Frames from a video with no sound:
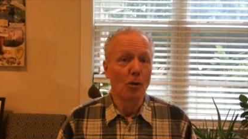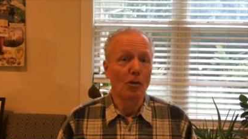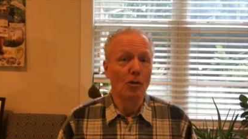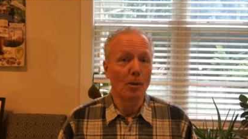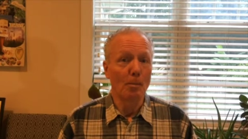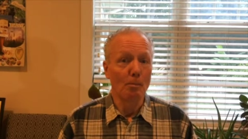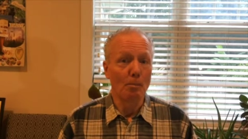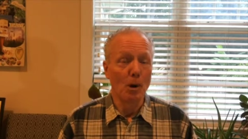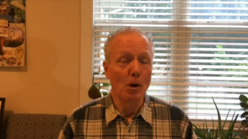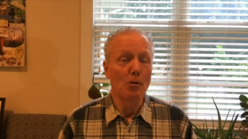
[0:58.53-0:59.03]
or the
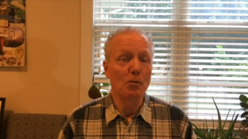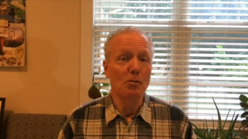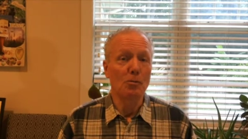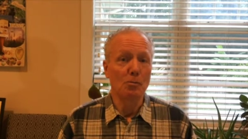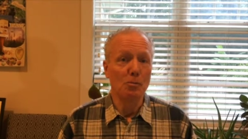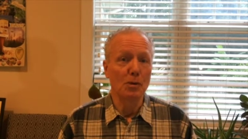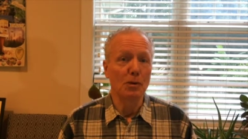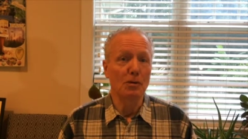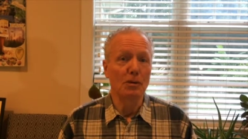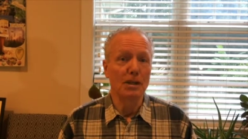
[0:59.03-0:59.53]
bone
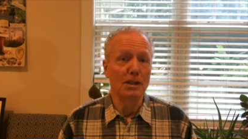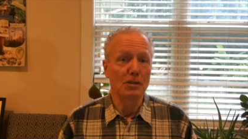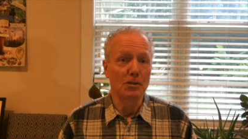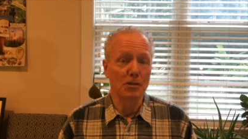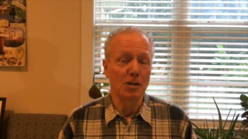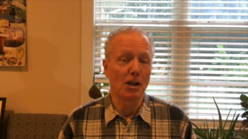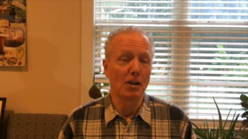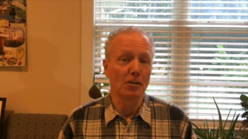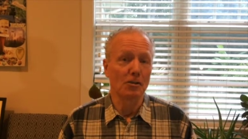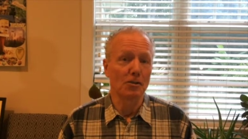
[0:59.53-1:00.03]
building
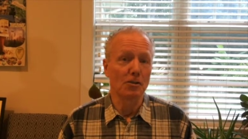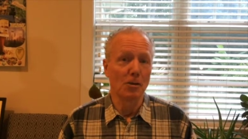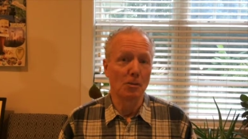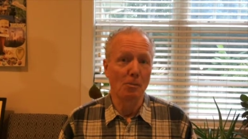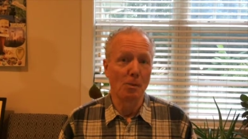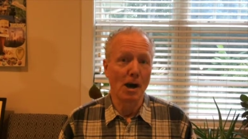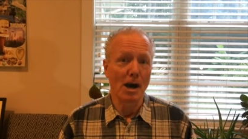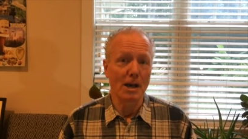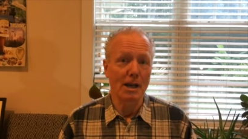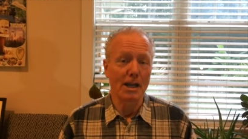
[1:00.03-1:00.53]
cells in the
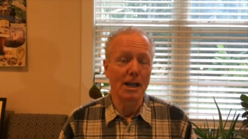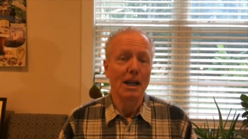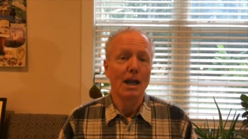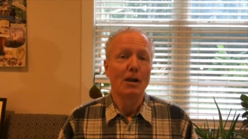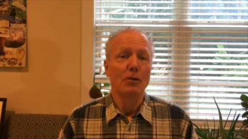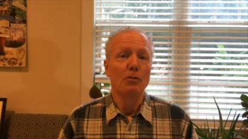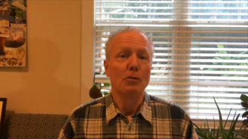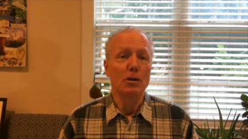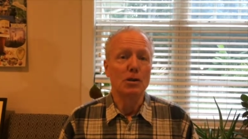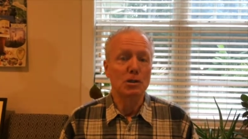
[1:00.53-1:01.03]
body,
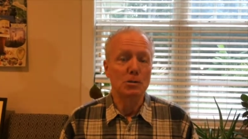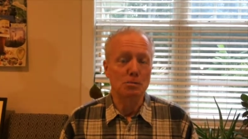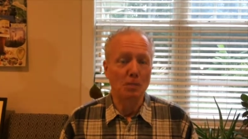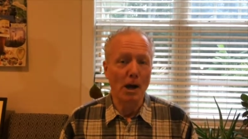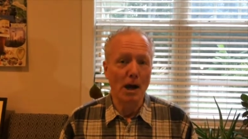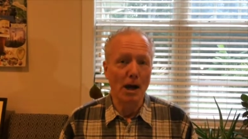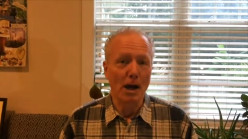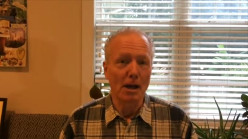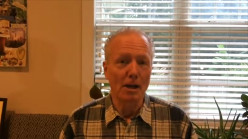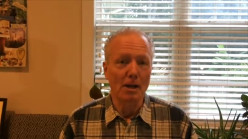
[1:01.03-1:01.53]

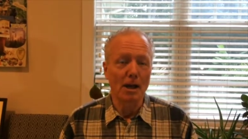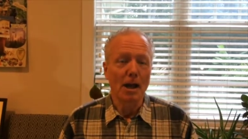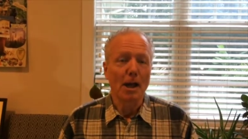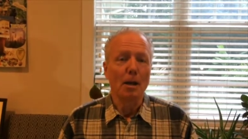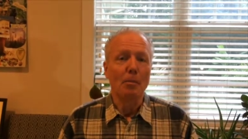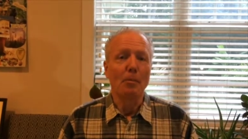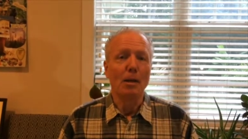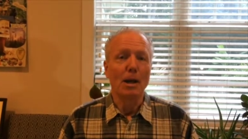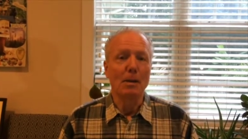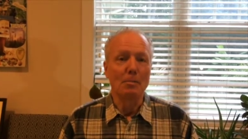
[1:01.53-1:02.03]
respond
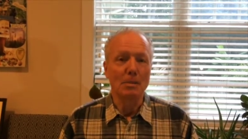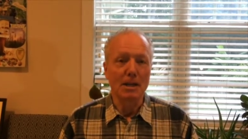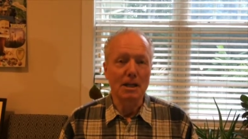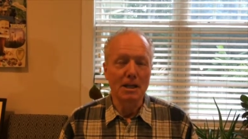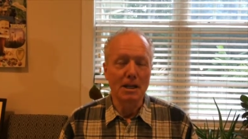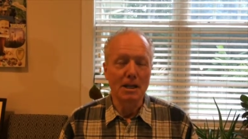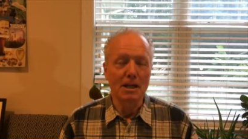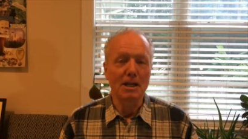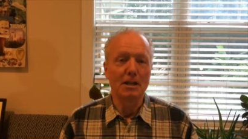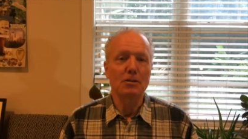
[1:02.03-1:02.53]
by
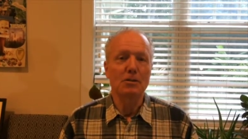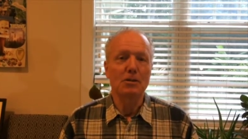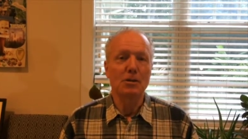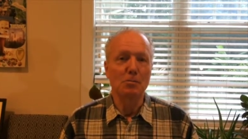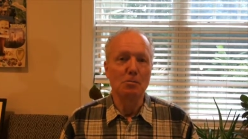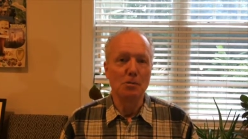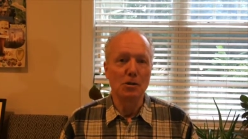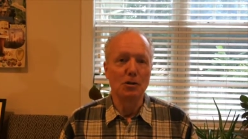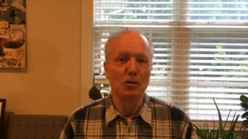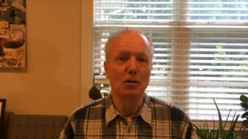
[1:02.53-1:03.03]
beginning to
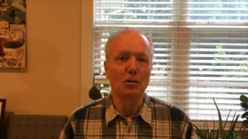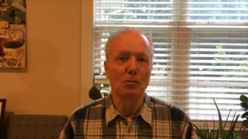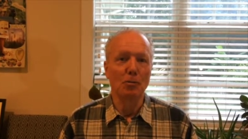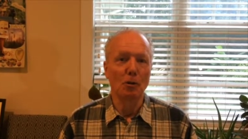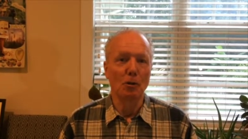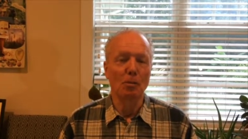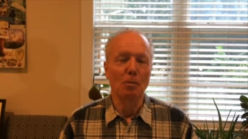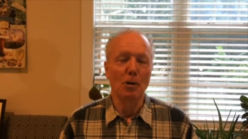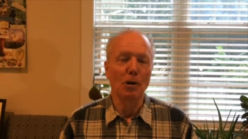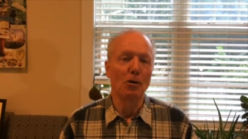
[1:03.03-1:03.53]
build
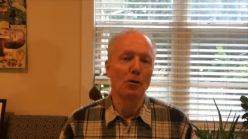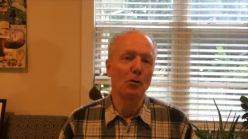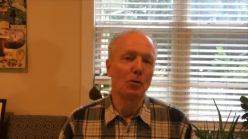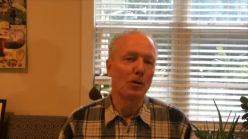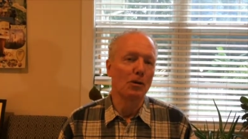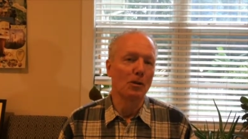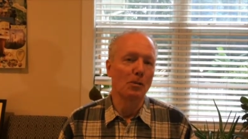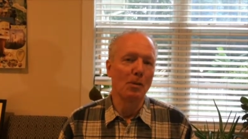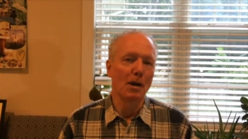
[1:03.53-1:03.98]
more bone when the